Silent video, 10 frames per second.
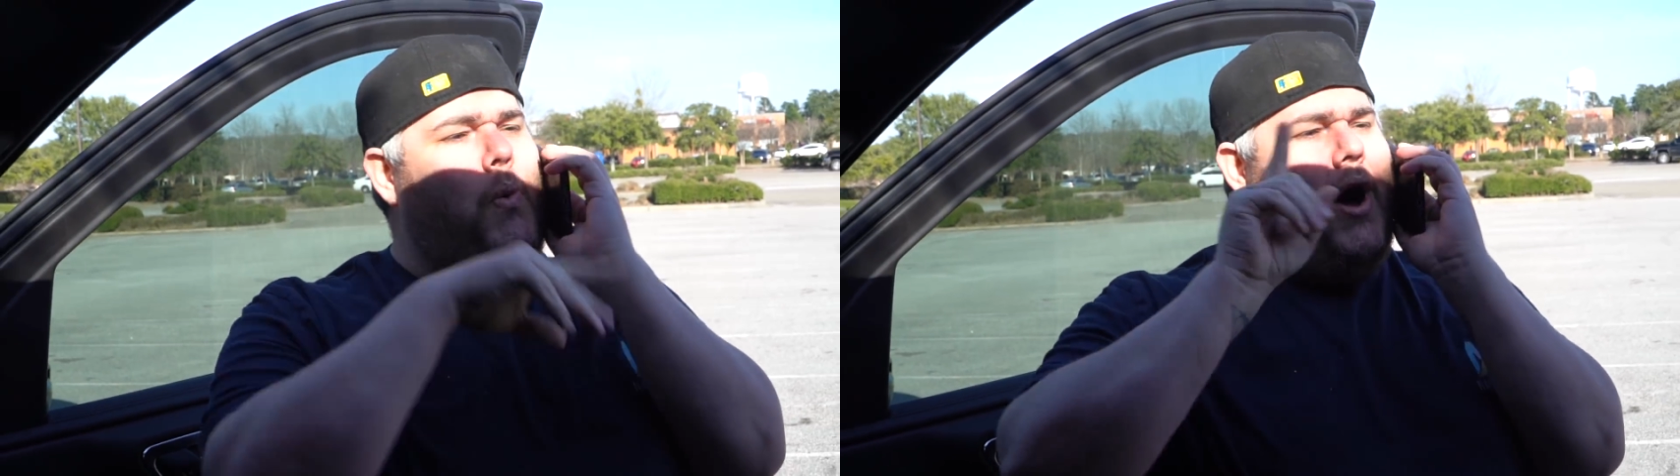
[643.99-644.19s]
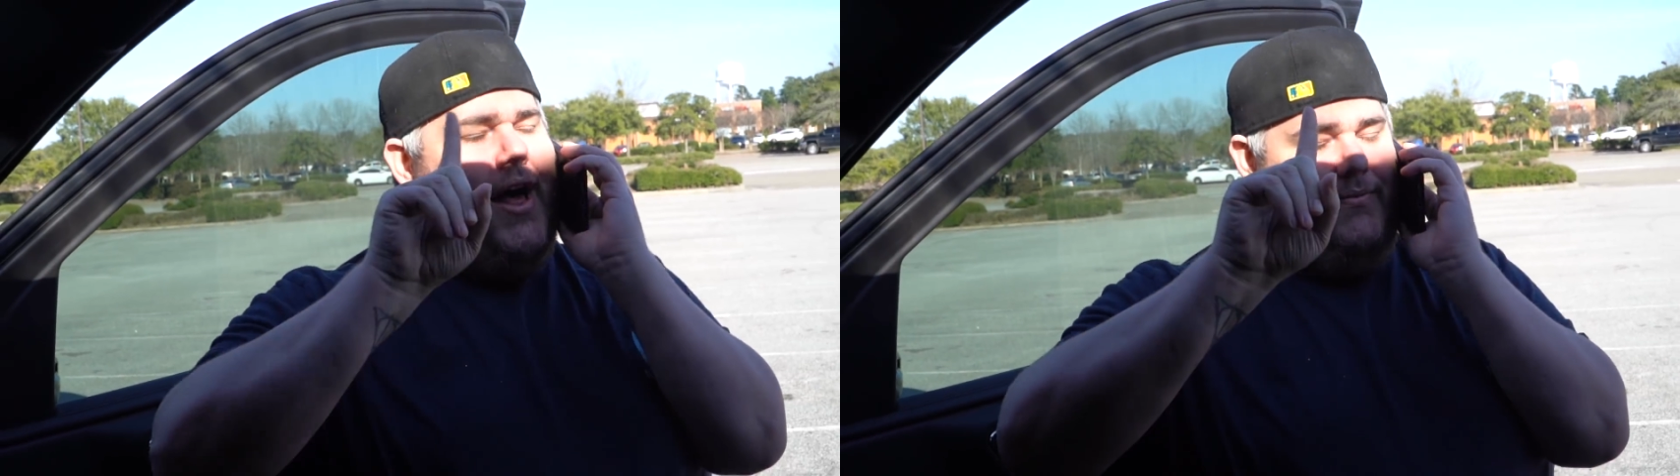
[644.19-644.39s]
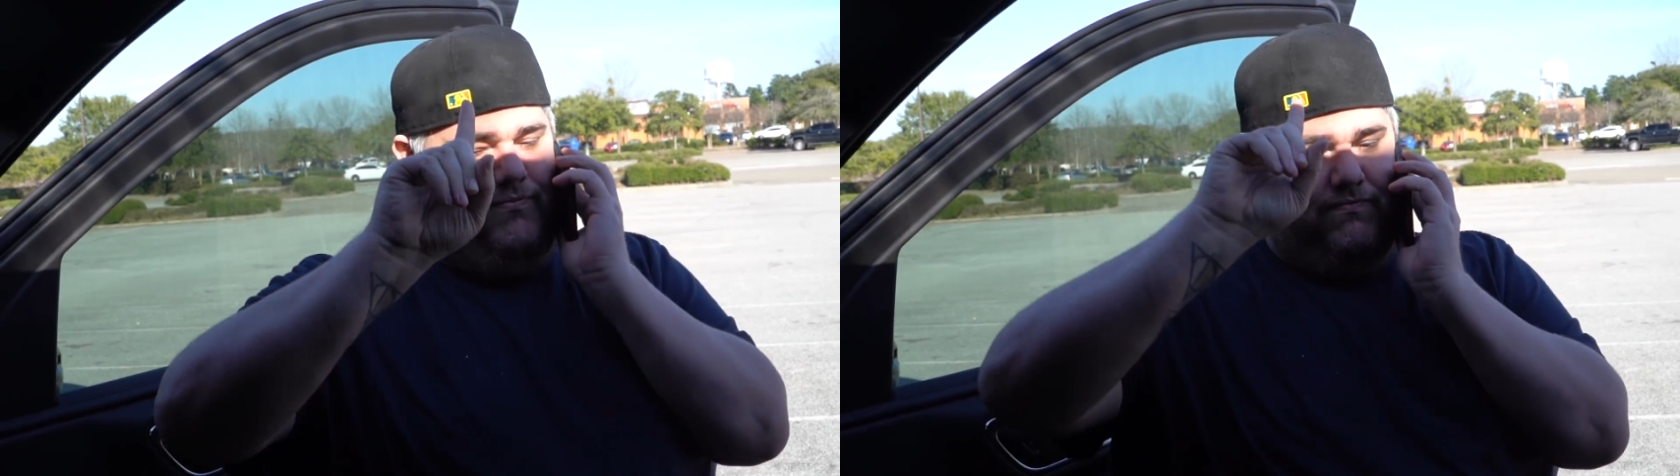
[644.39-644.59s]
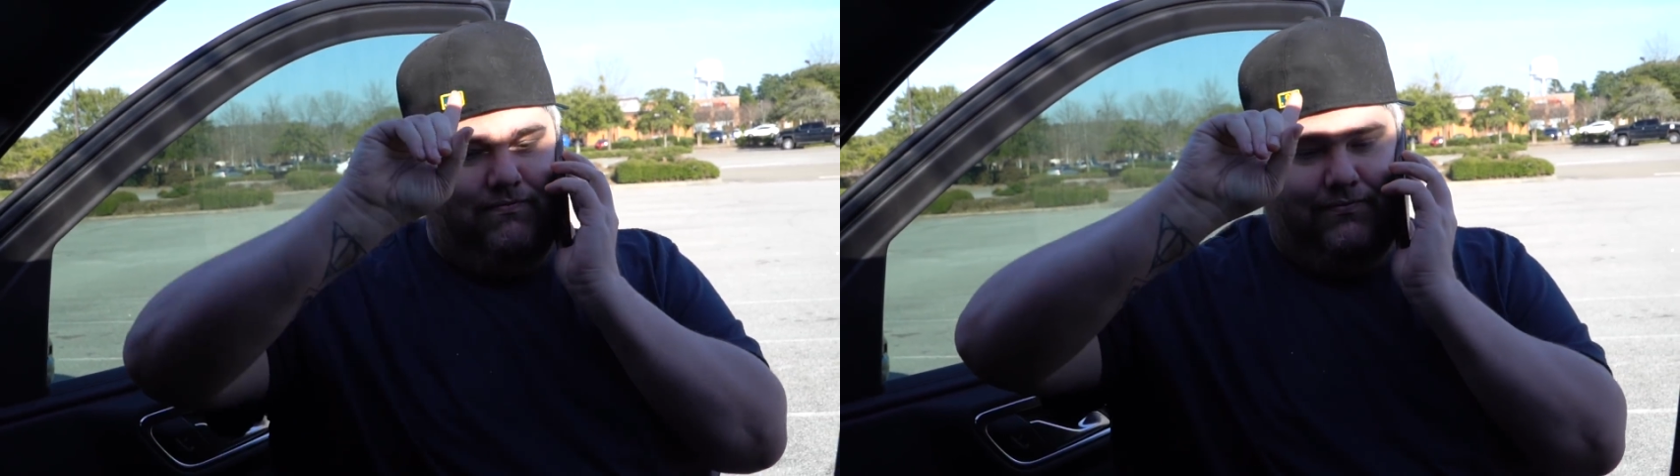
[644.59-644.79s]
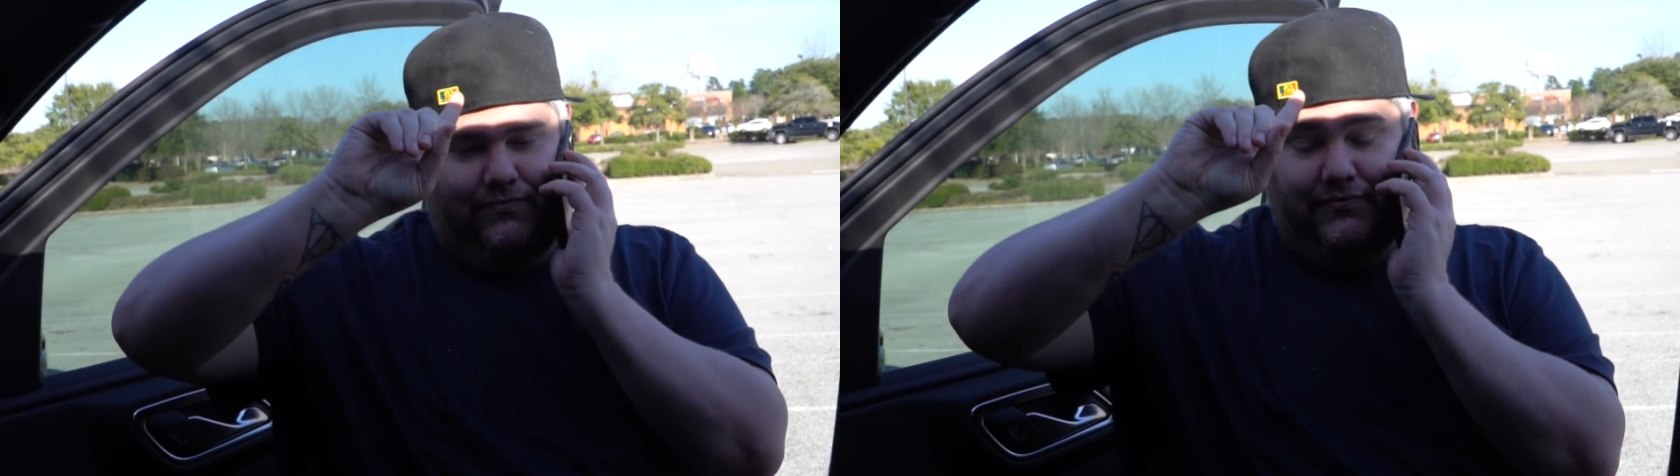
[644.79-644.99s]
one,
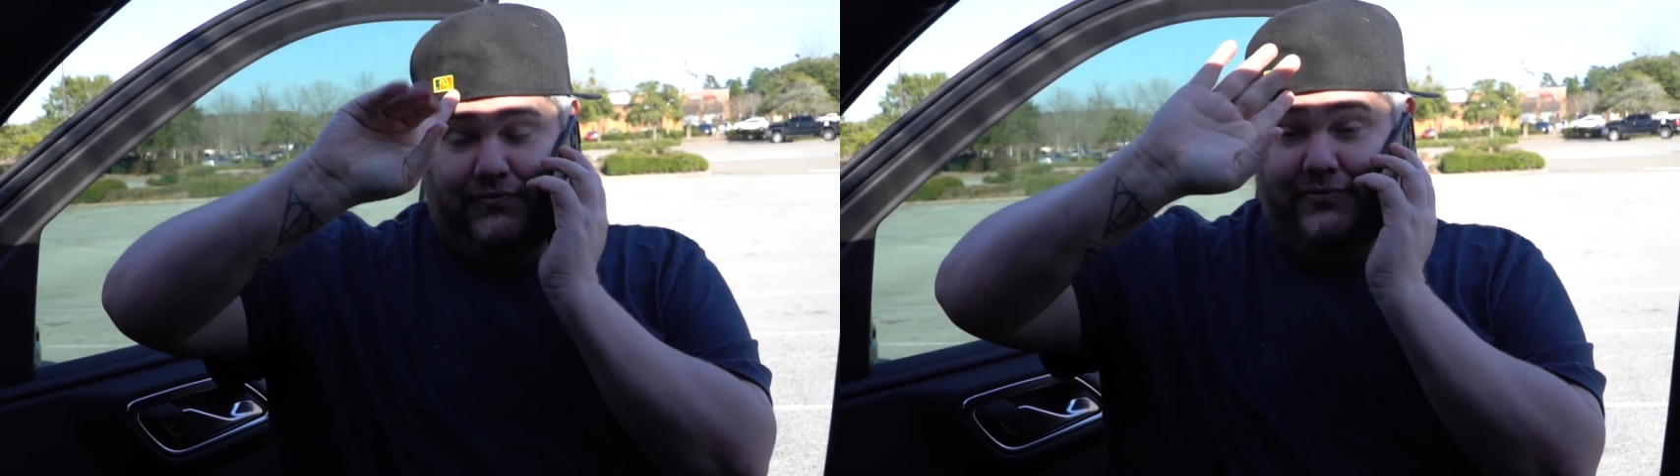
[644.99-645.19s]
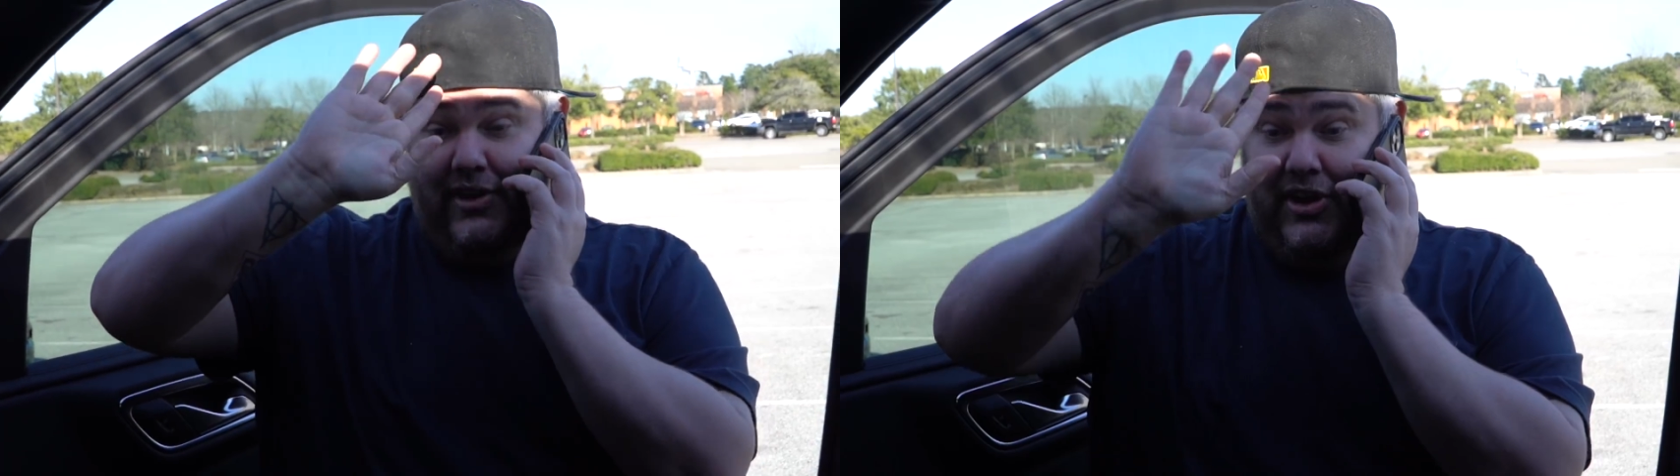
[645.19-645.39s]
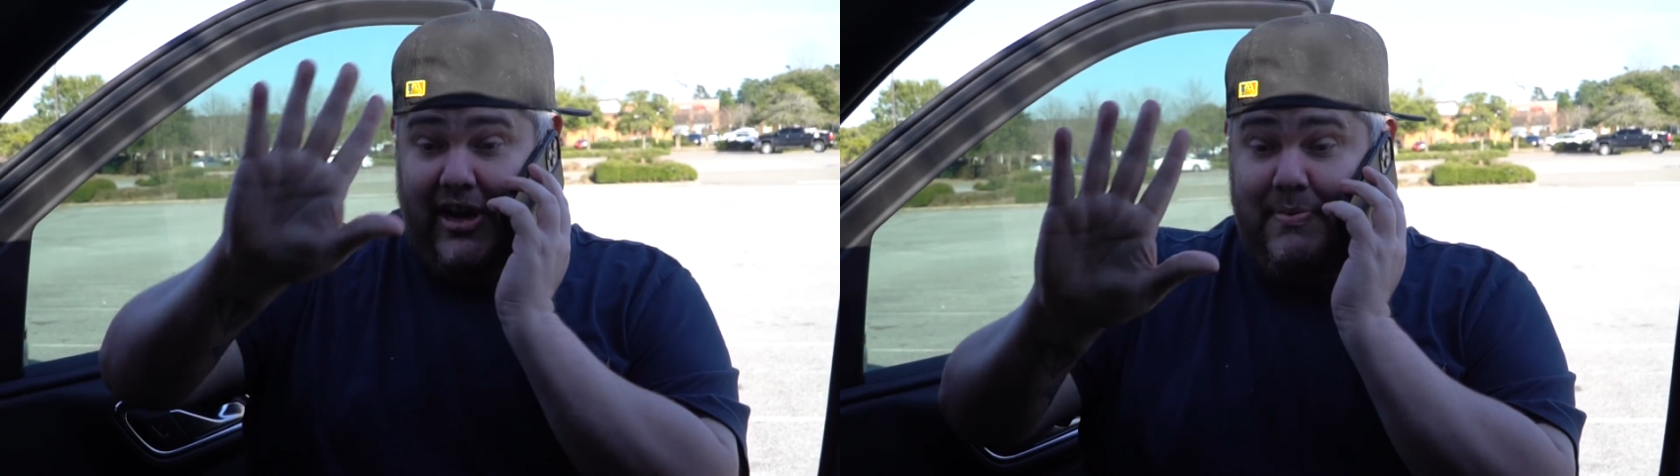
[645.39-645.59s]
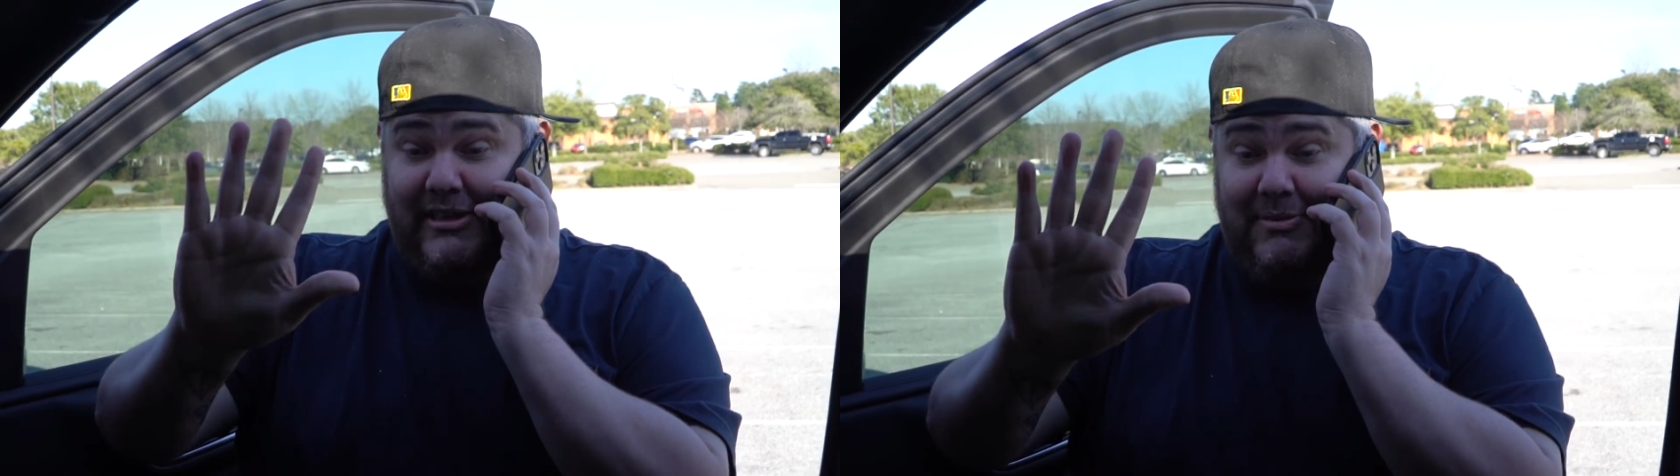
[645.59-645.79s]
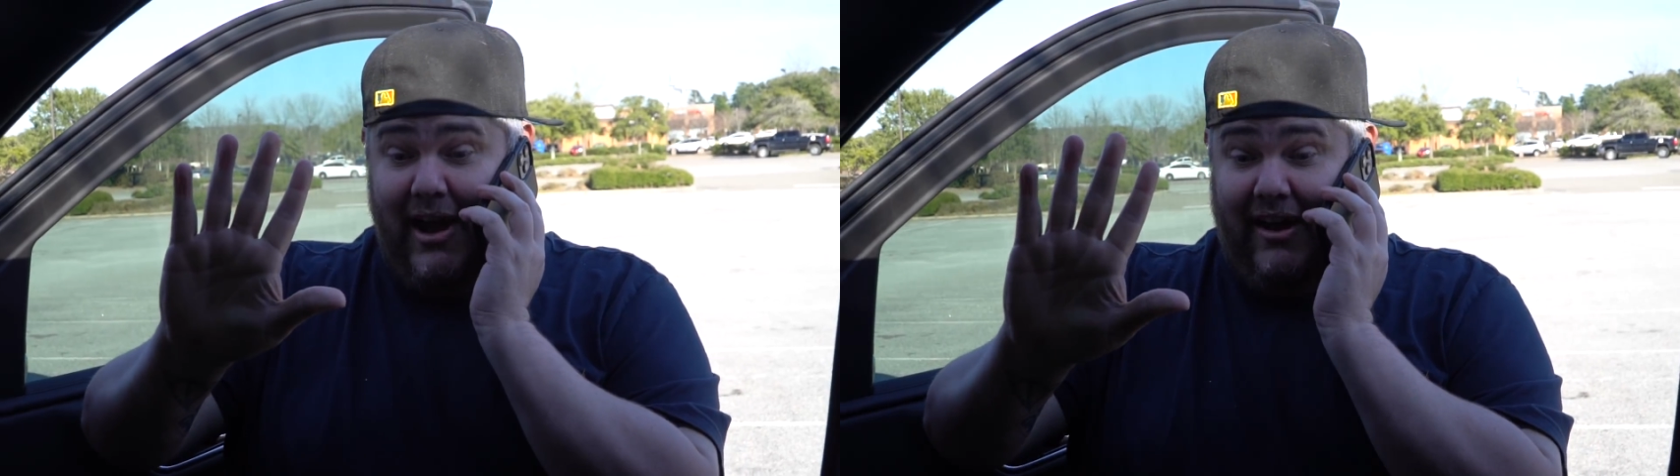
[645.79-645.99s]
you're gonna
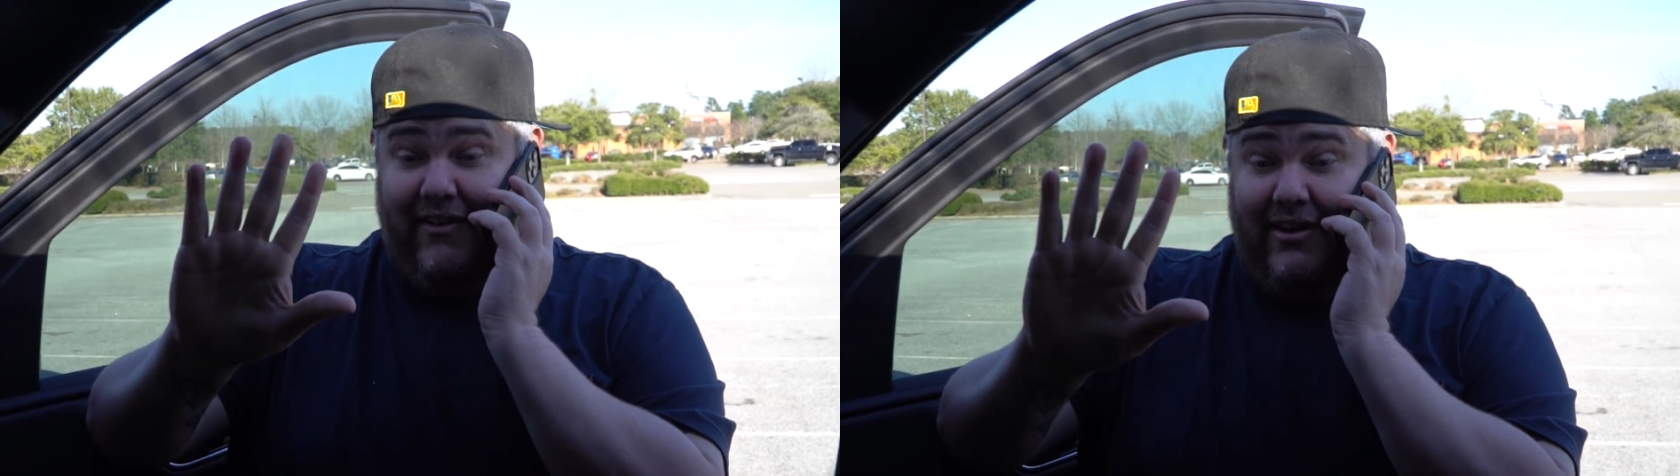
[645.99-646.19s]
piss me off.